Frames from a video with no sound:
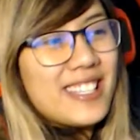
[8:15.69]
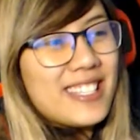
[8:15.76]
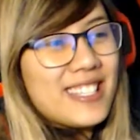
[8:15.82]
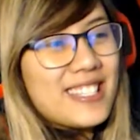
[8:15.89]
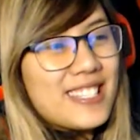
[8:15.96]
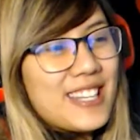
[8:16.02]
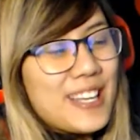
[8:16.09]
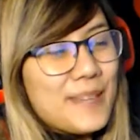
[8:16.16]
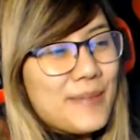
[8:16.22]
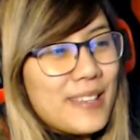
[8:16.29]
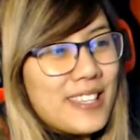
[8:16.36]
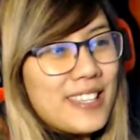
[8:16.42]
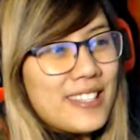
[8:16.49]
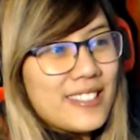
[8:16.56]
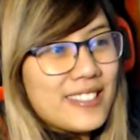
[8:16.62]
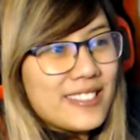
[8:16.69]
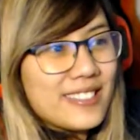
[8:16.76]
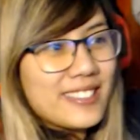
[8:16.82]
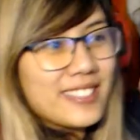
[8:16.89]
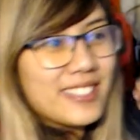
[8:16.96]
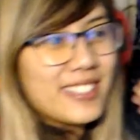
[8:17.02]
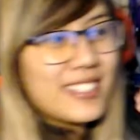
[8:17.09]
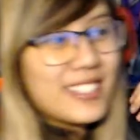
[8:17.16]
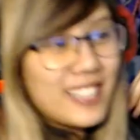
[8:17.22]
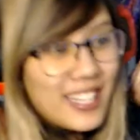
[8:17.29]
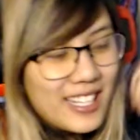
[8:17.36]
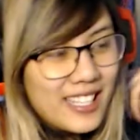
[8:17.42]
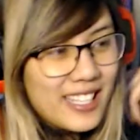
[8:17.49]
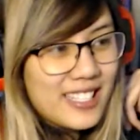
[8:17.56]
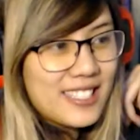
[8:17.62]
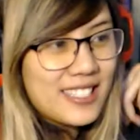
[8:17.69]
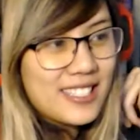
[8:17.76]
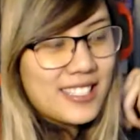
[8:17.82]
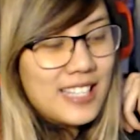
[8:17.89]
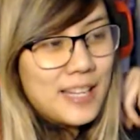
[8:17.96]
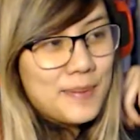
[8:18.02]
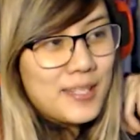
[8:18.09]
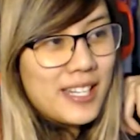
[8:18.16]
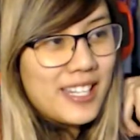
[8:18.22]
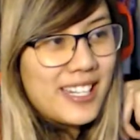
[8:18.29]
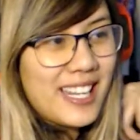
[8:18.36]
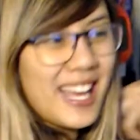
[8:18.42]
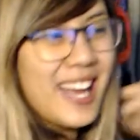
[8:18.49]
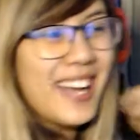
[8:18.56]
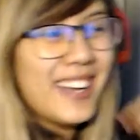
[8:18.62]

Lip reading: is stopped like kind of like stops tightening.